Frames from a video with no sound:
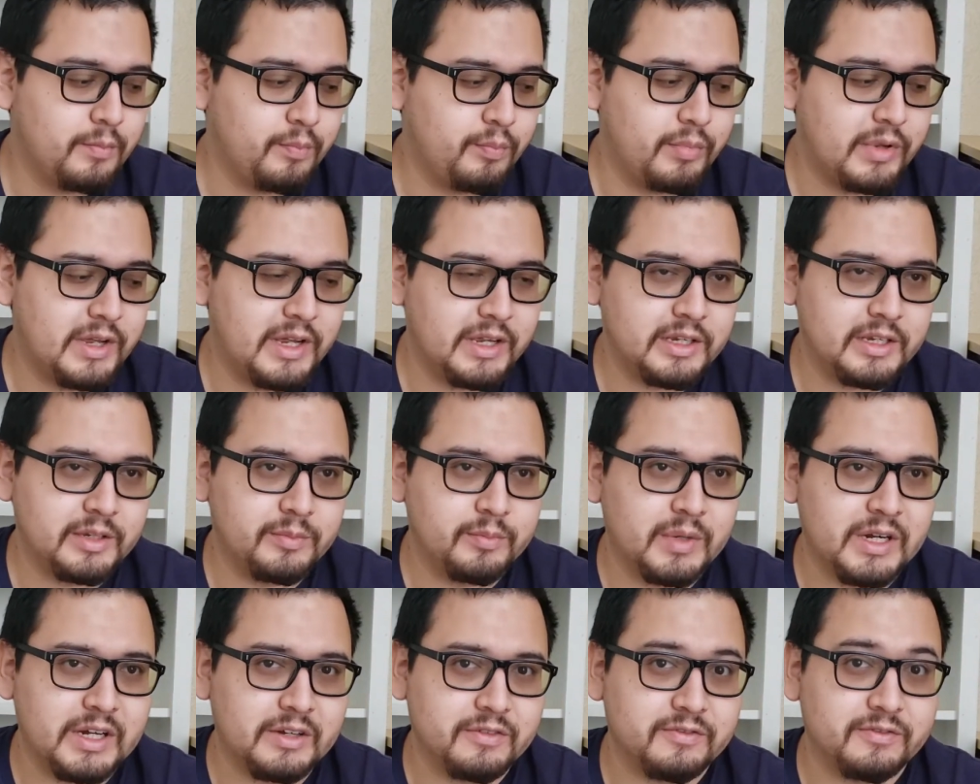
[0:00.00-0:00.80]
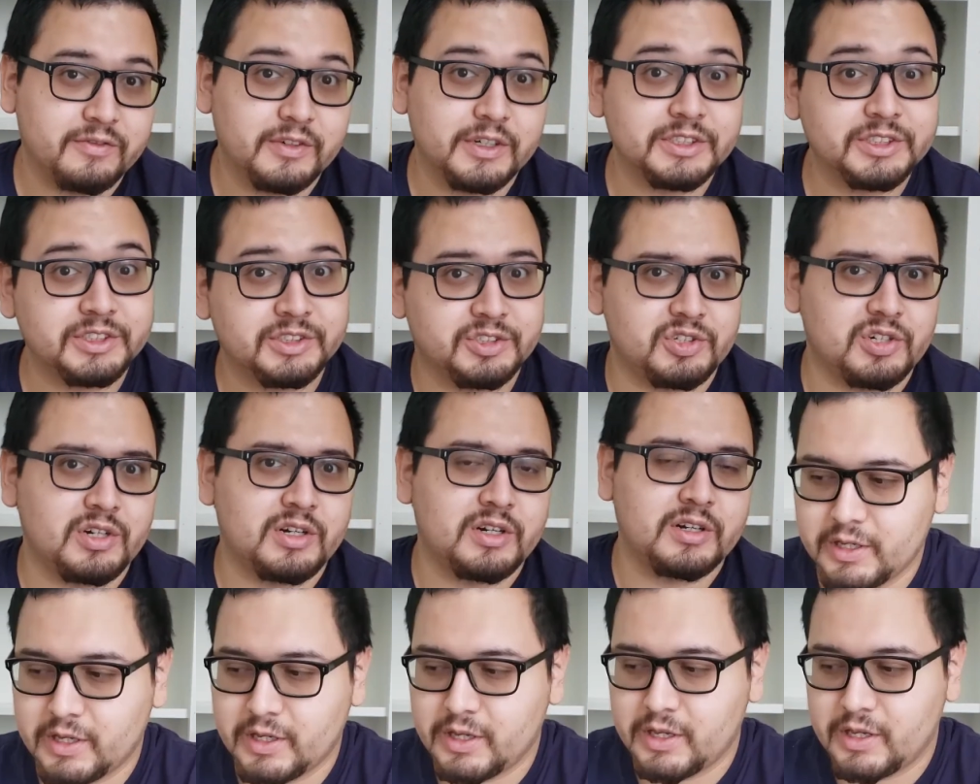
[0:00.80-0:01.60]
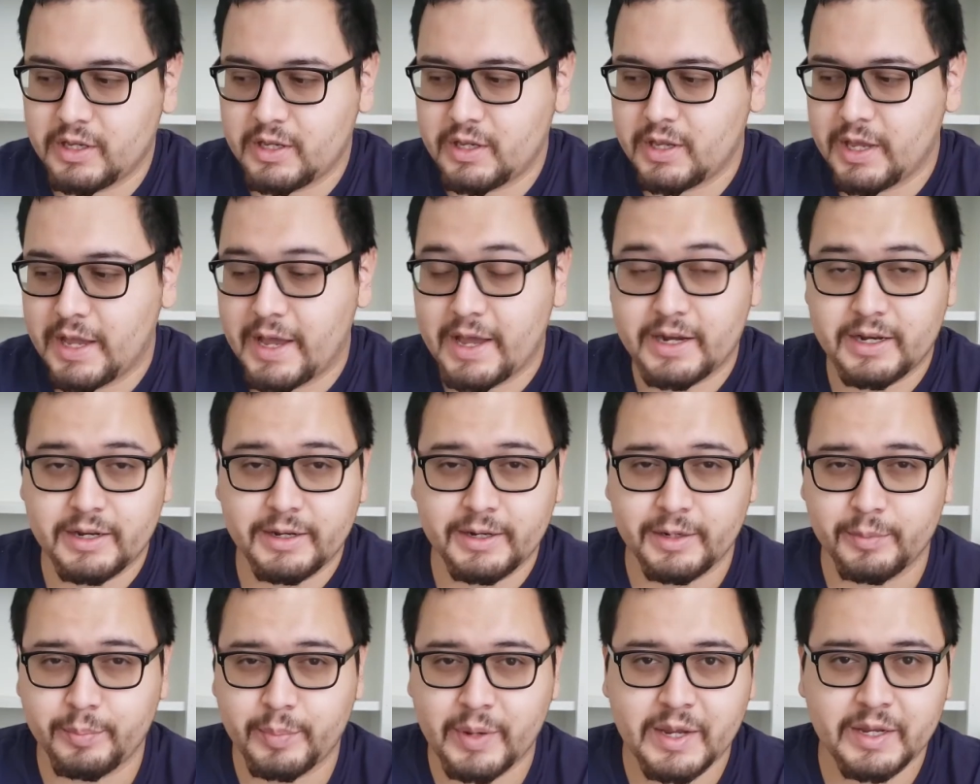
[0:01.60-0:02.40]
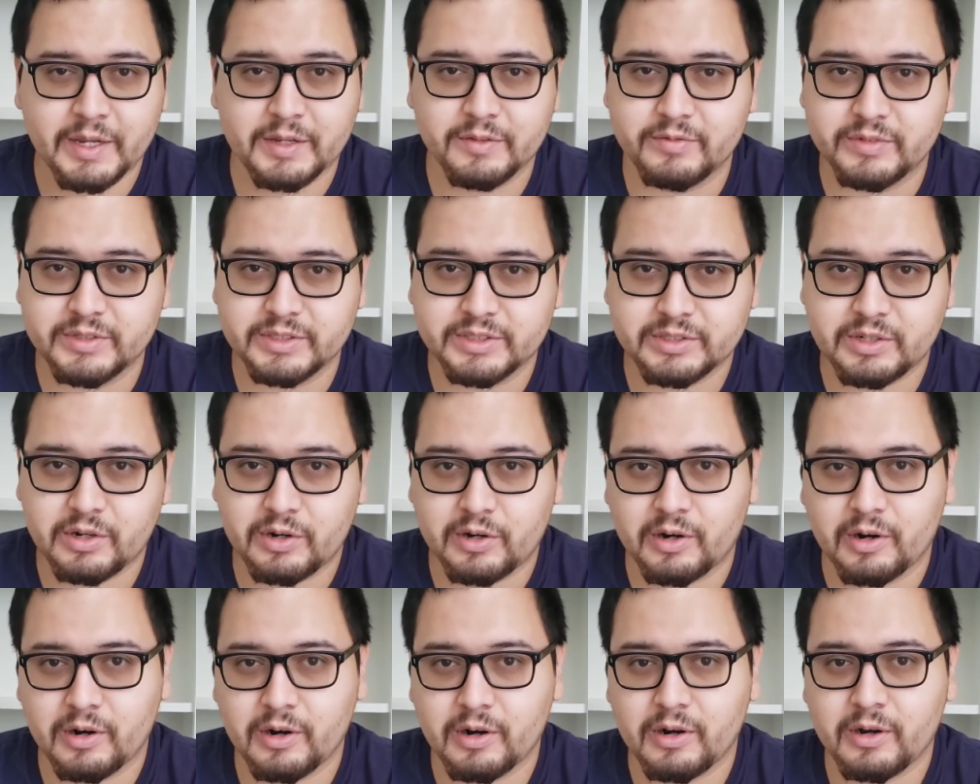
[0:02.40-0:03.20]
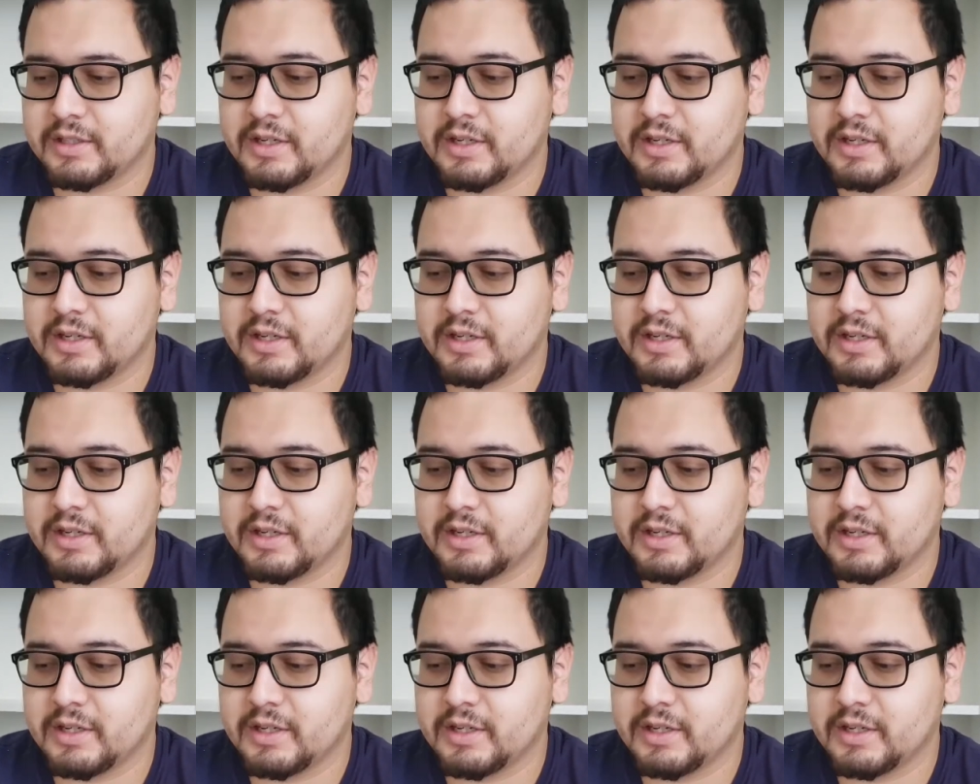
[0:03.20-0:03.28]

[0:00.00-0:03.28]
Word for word: back in my first job, he had it in the back of his car.